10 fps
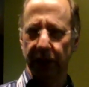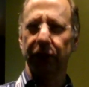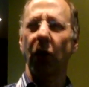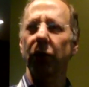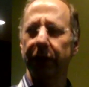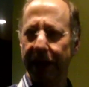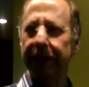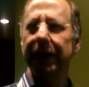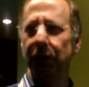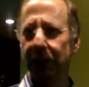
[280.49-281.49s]
Here's
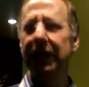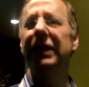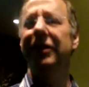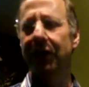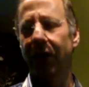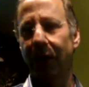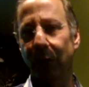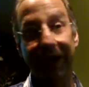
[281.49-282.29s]
everything you need to know.